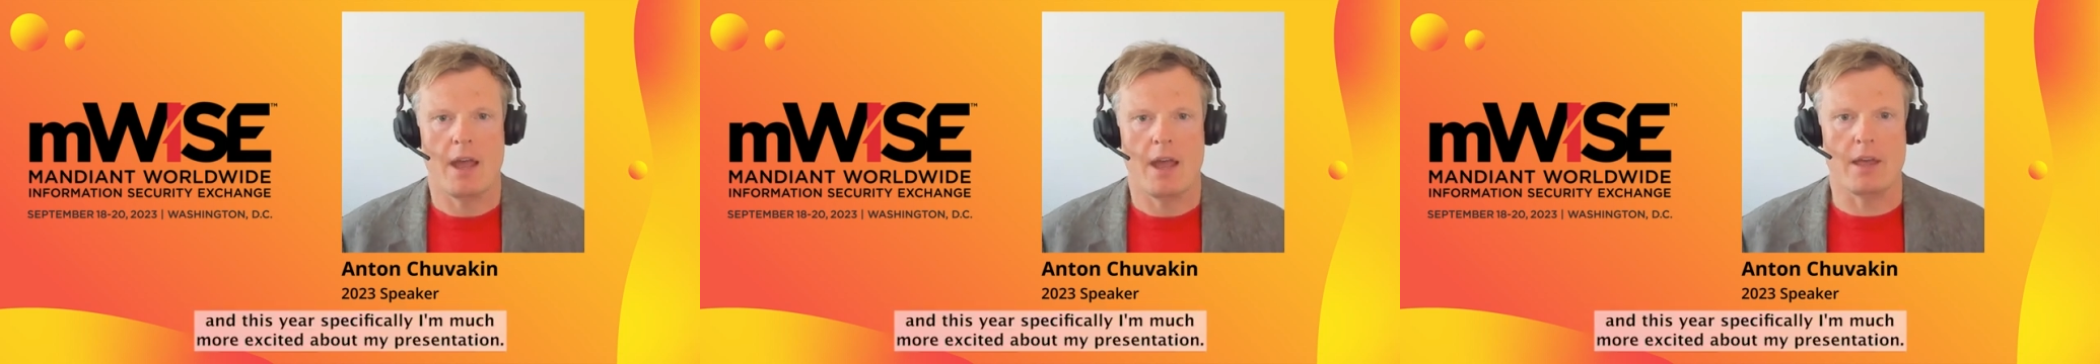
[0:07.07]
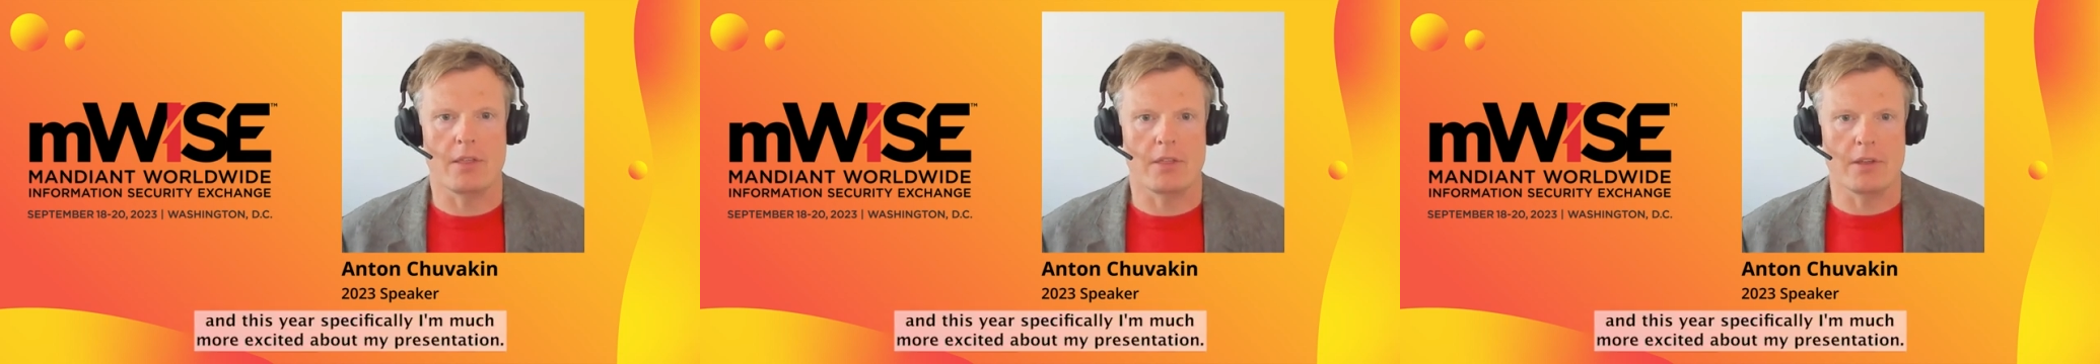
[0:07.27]

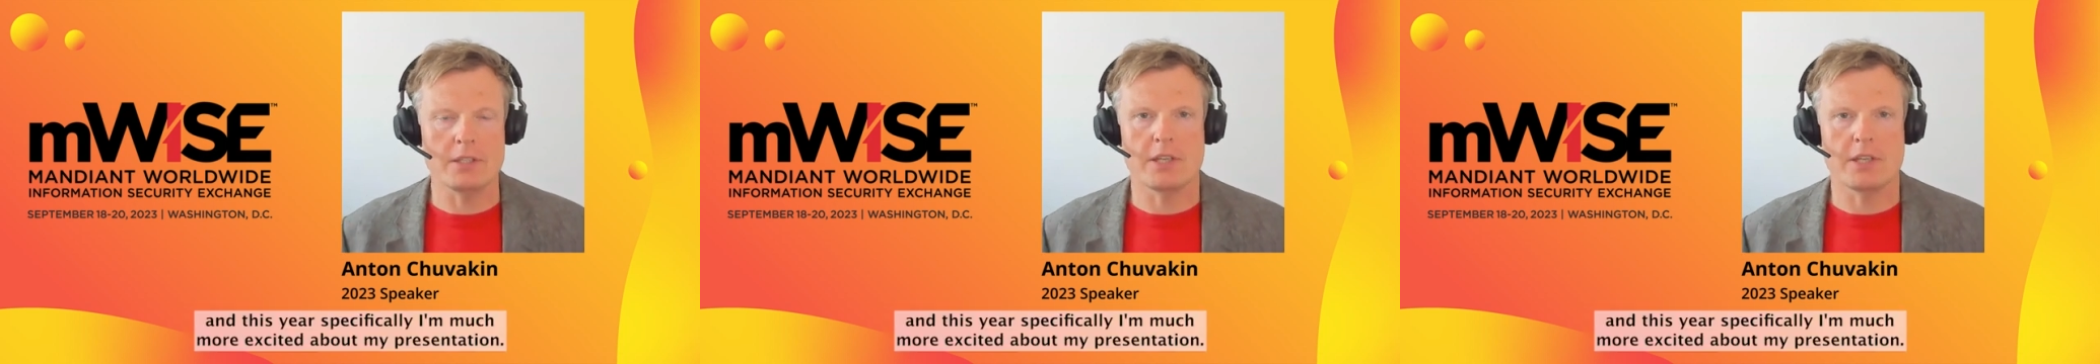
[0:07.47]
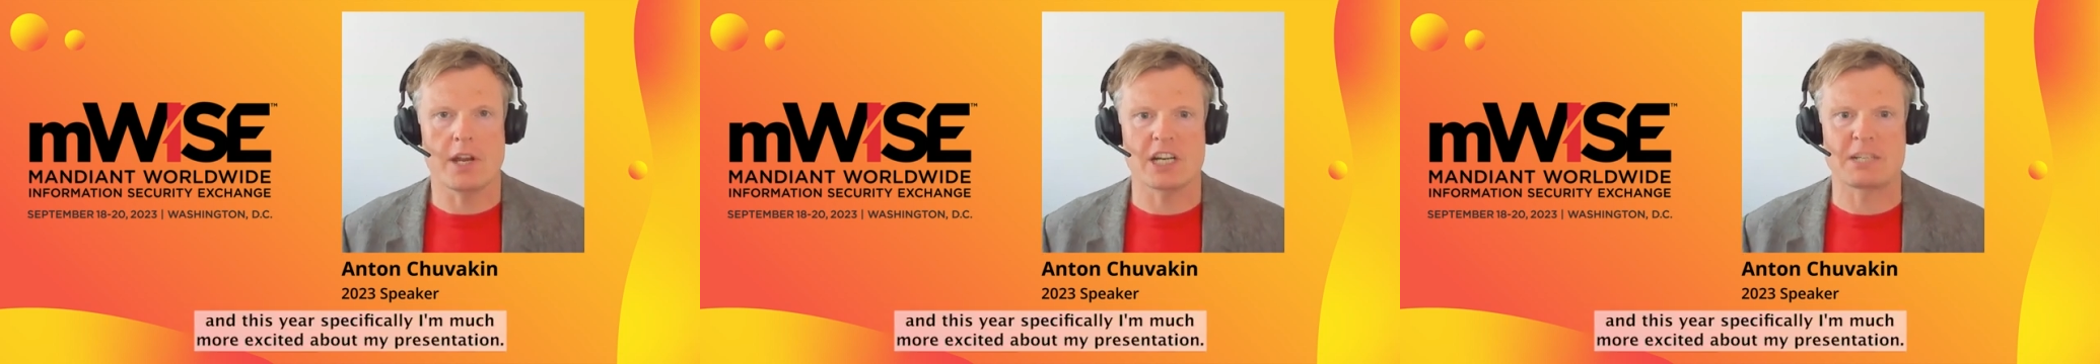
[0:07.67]
And
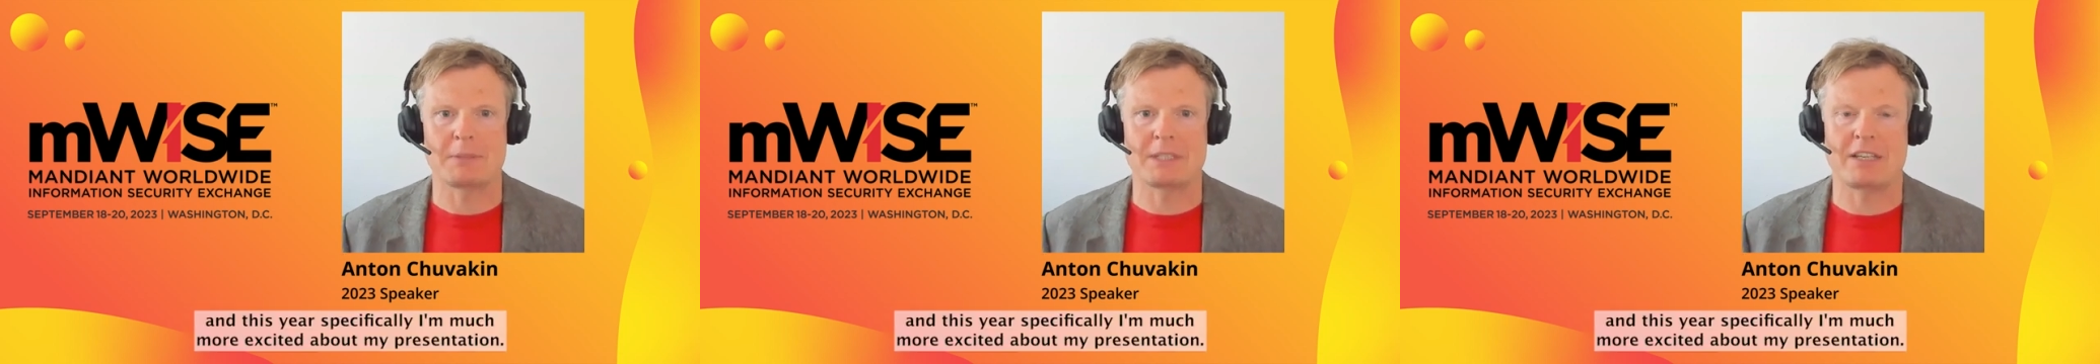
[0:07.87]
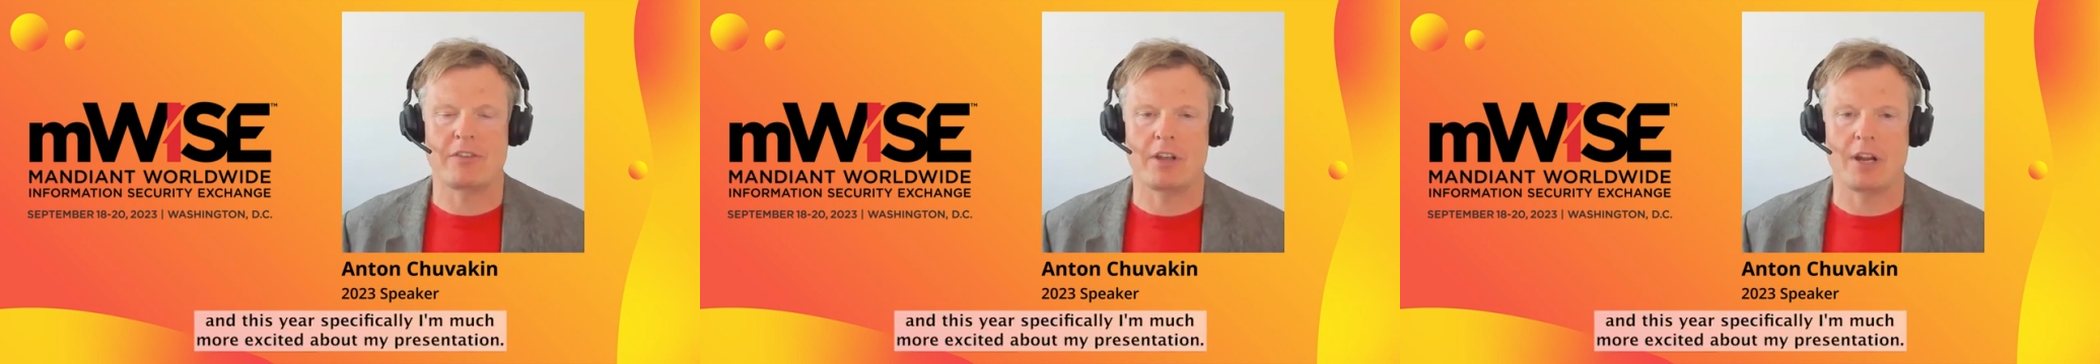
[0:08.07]
this year
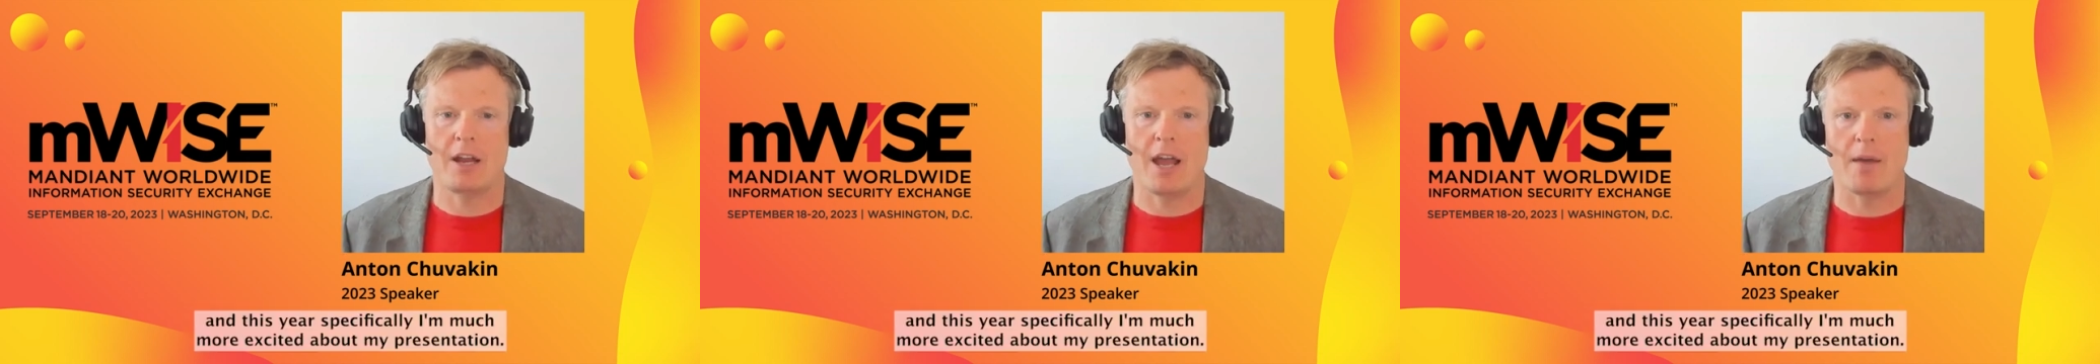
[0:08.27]
specifically,